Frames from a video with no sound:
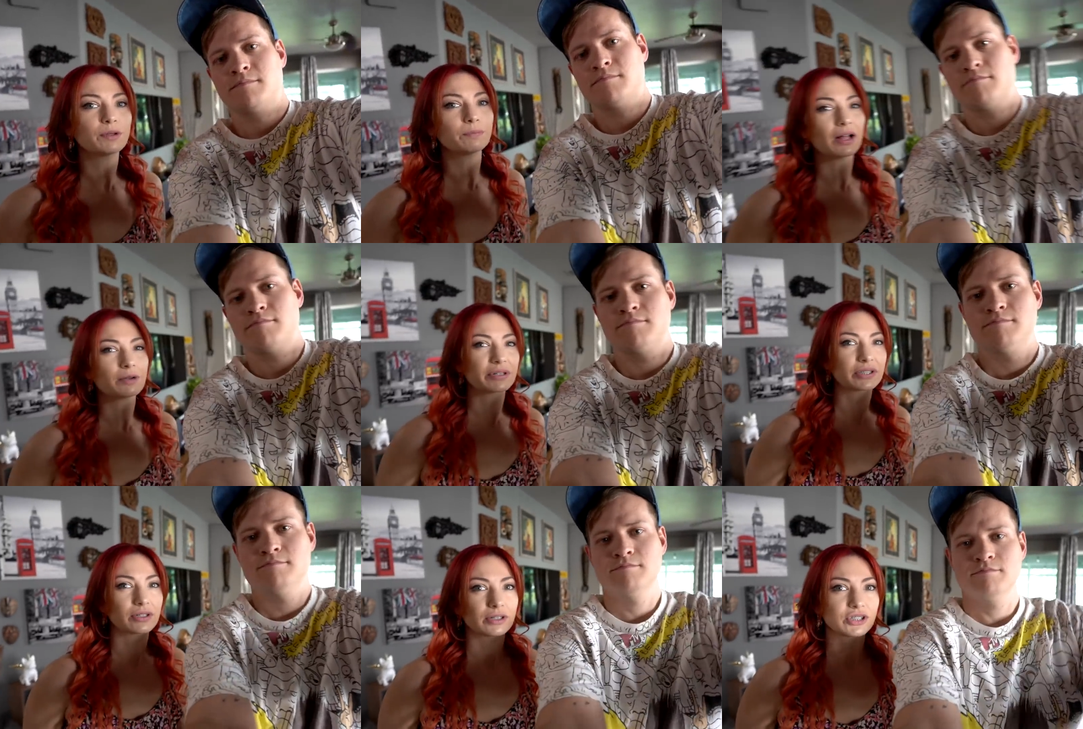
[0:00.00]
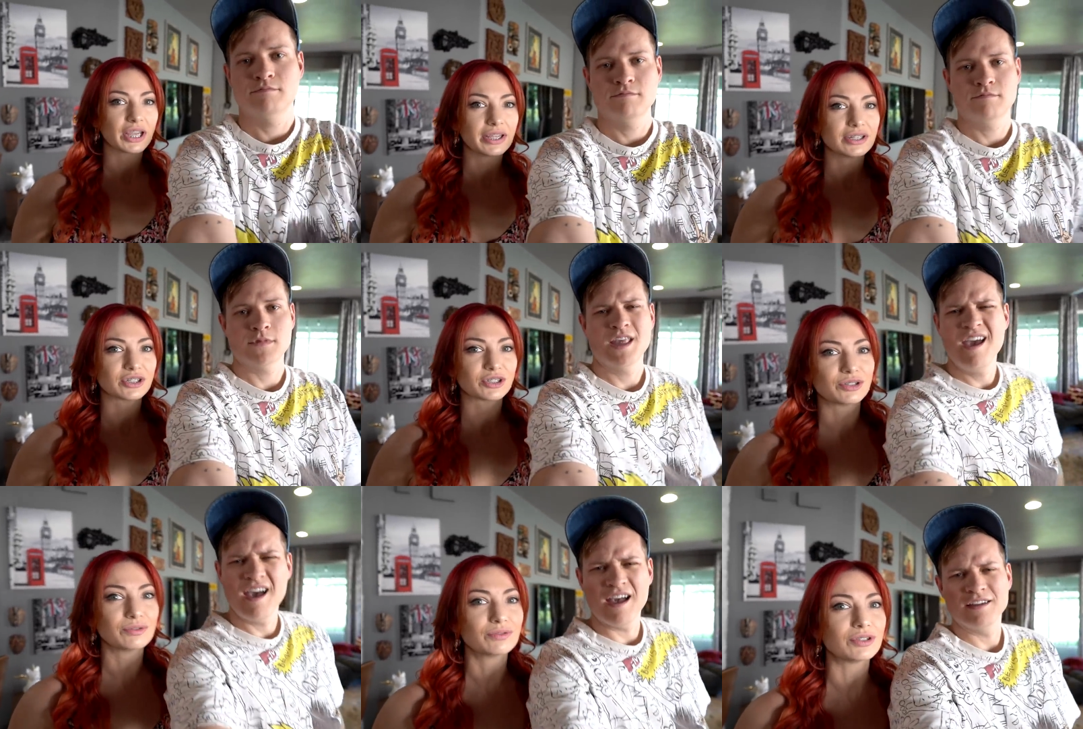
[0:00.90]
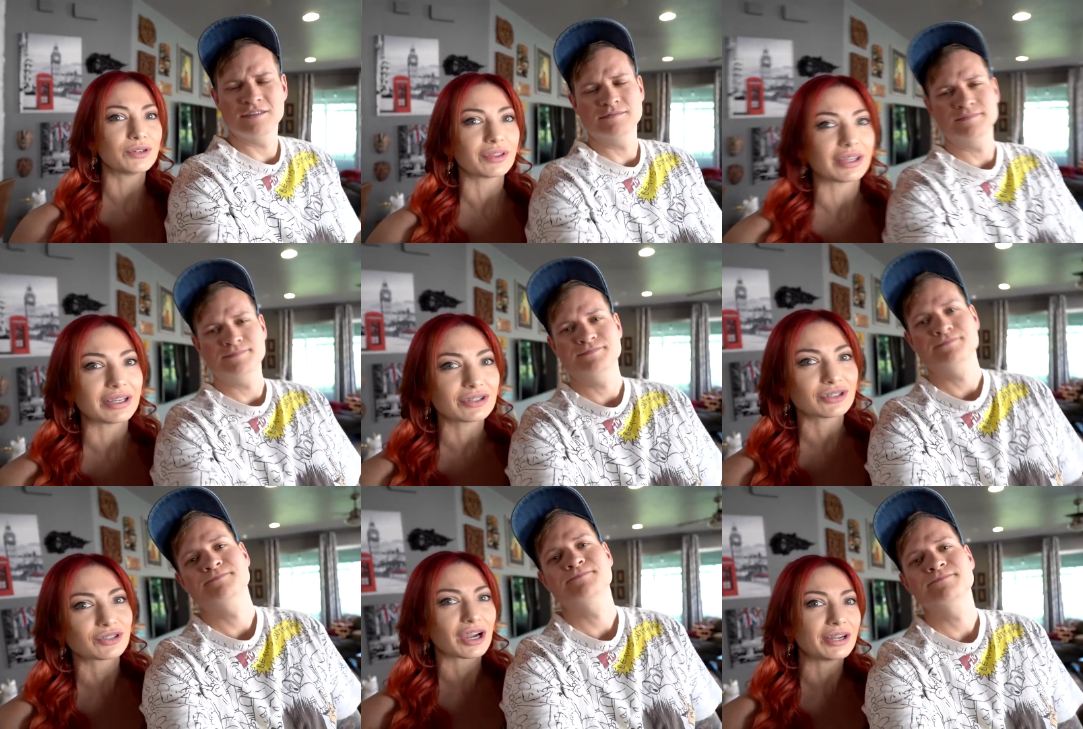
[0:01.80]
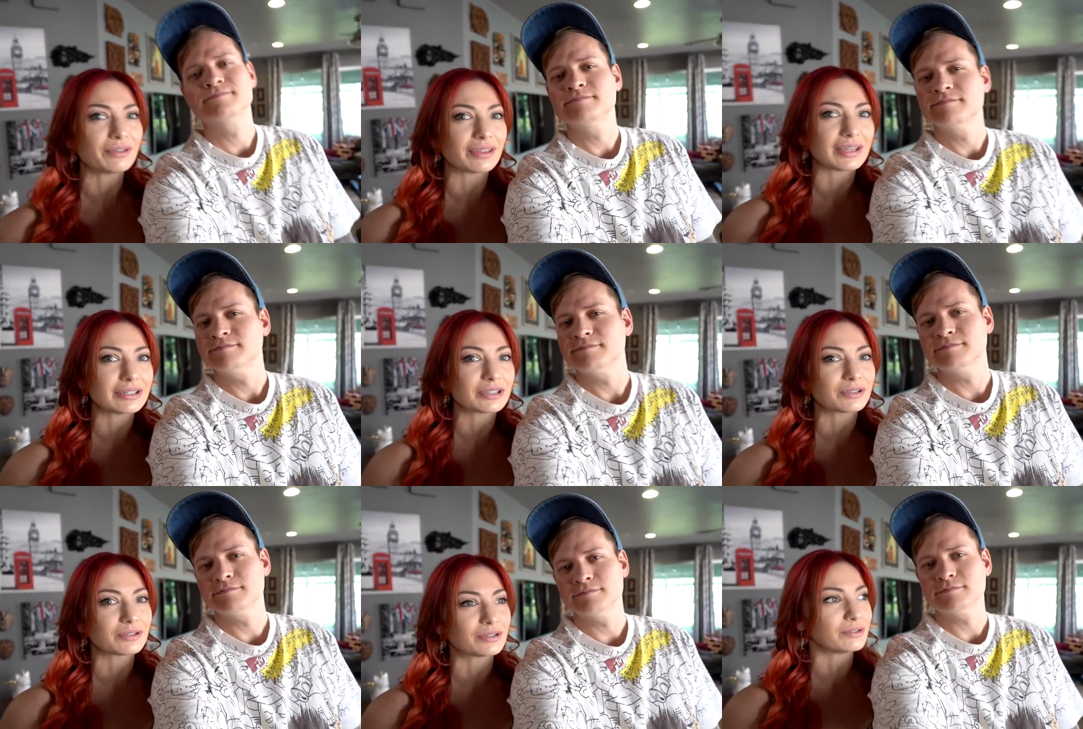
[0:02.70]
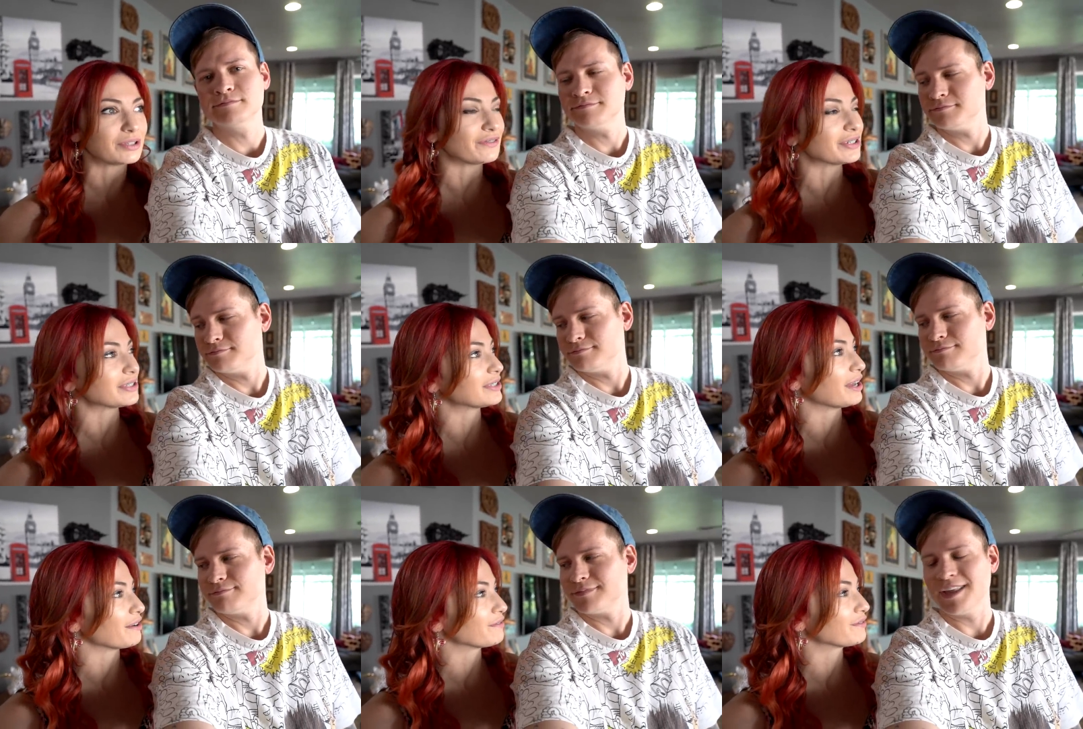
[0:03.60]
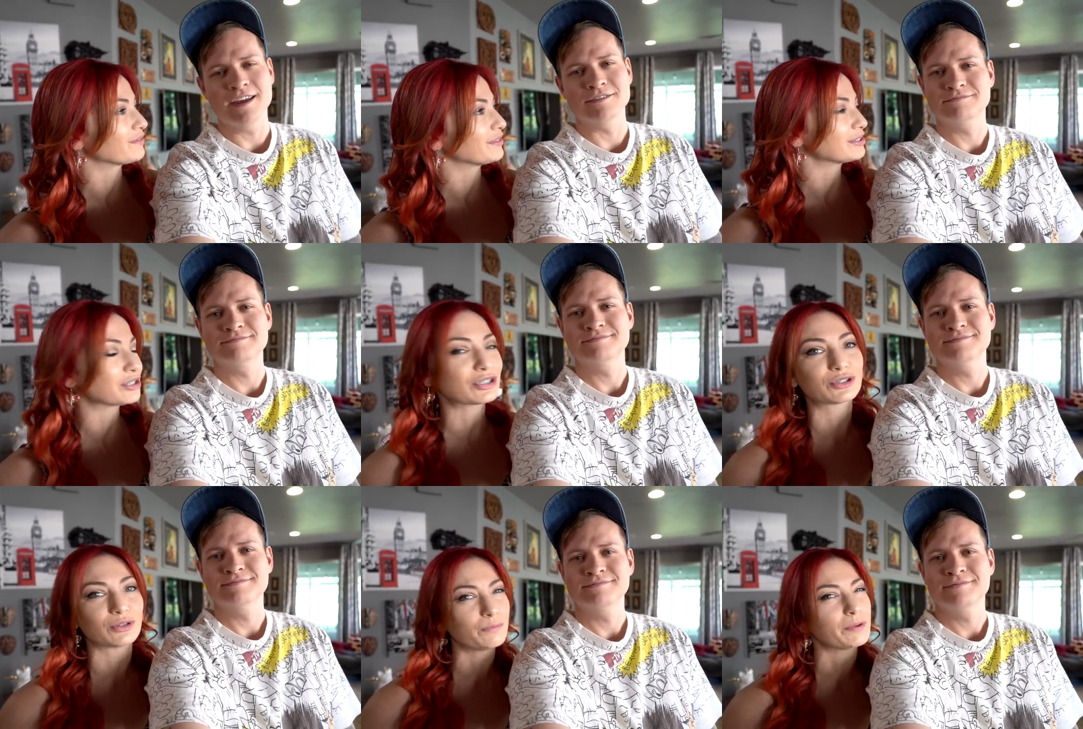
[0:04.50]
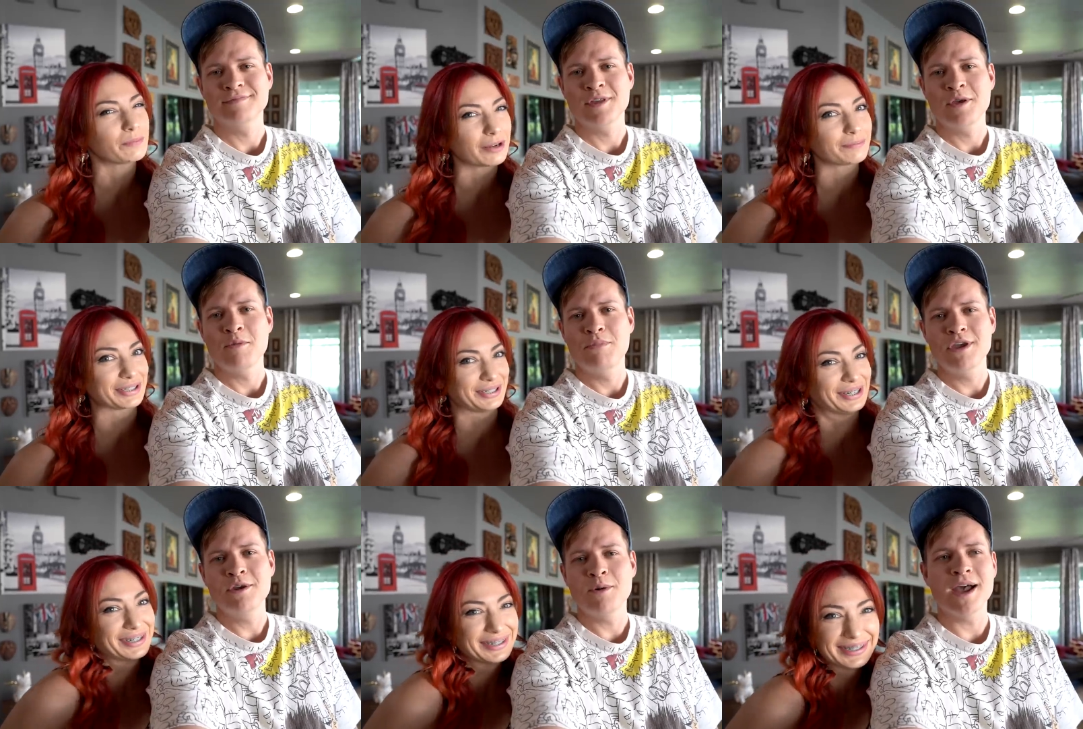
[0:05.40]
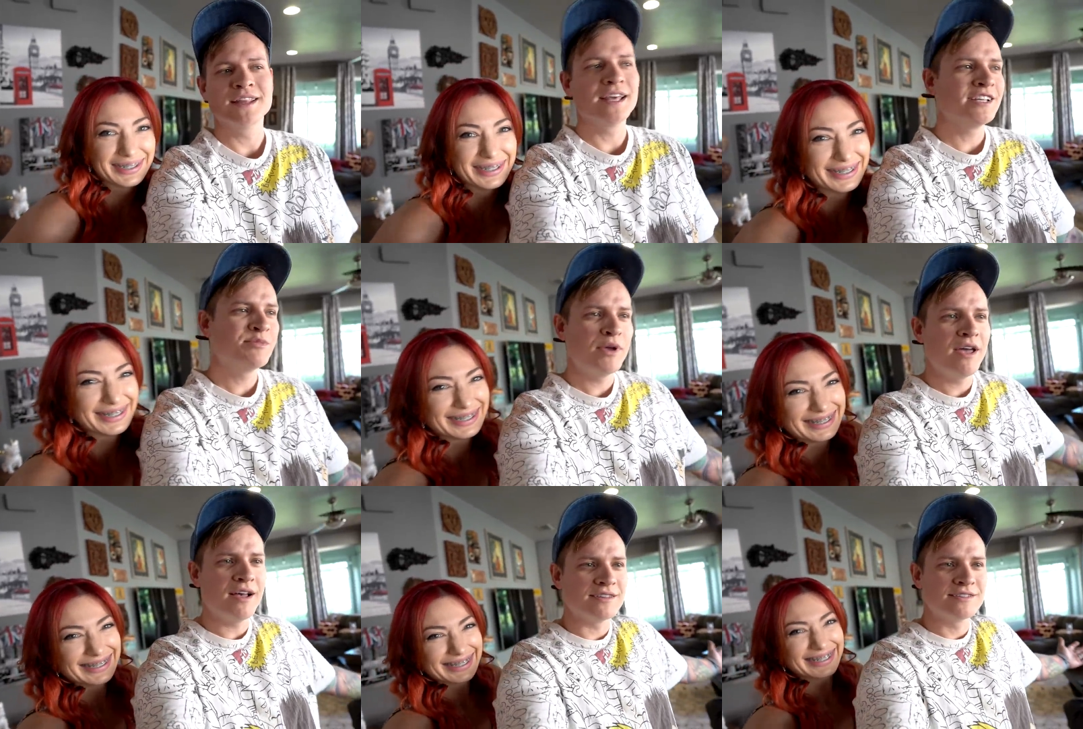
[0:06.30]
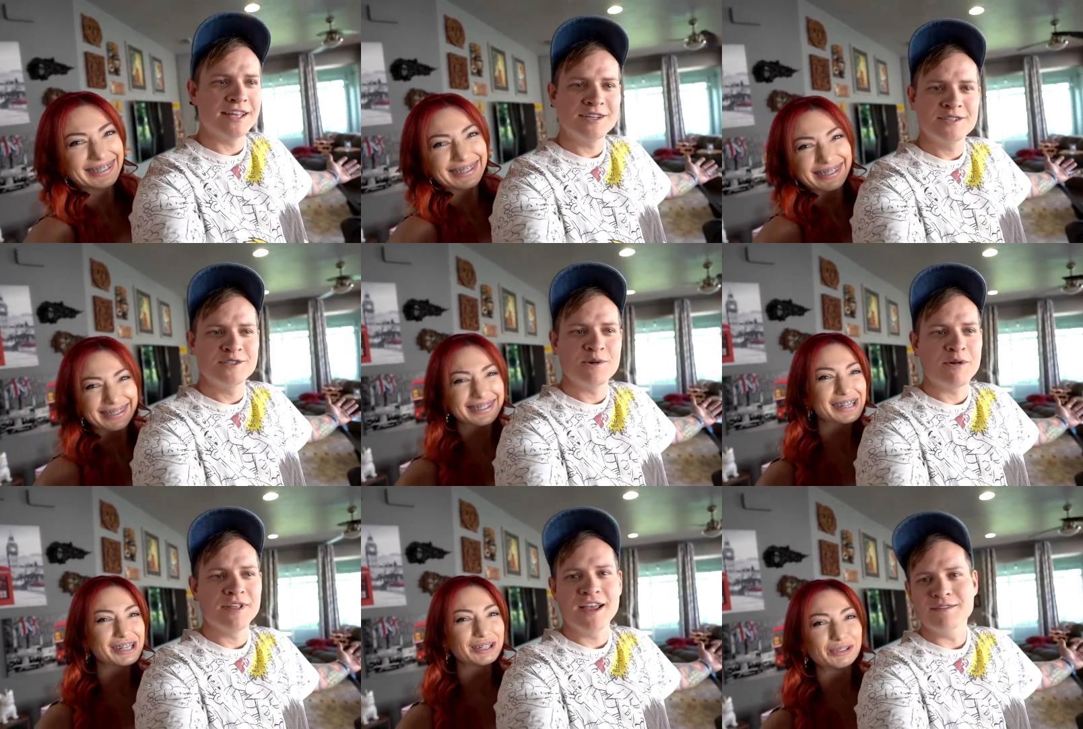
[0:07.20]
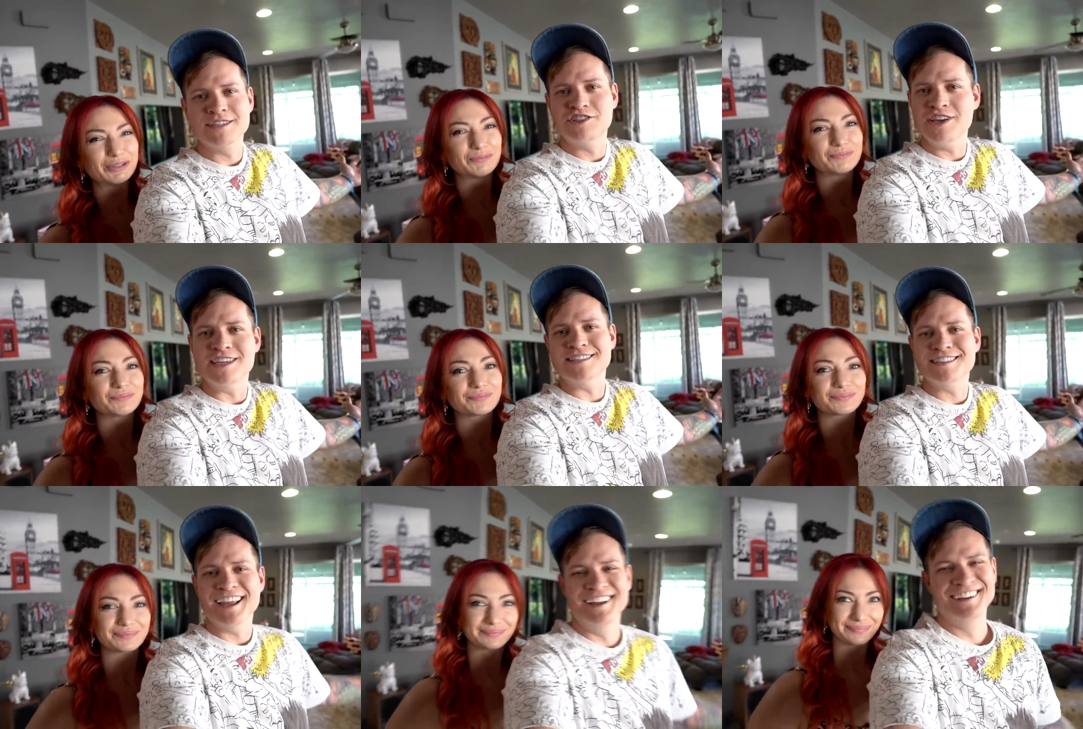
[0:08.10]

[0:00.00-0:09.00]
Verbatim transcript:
Speaker 1: be blockbuster. Change. Yeah. Do new things. Try new things. Do different stuff. Yeah. Just don't be blockbuster.
Speaker 2: Be you, and let us be us. Let us enjoy our lives. Jeez.